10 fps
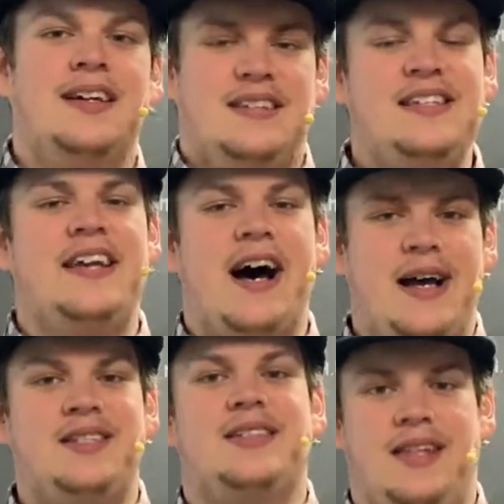these
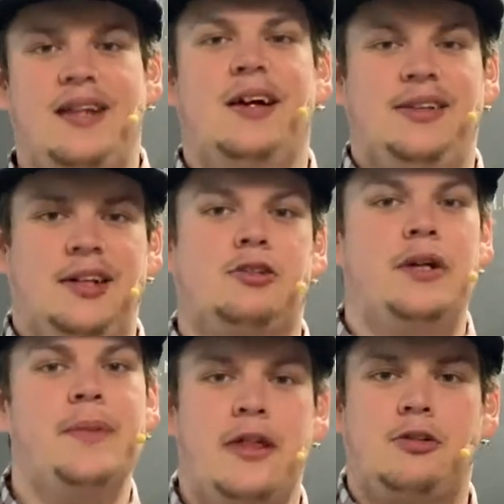guys, they like the
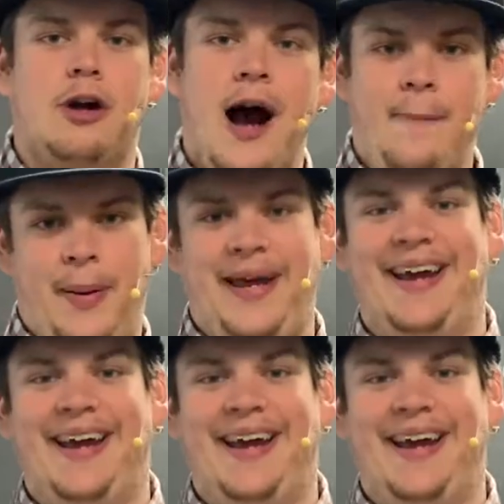cream of the crop.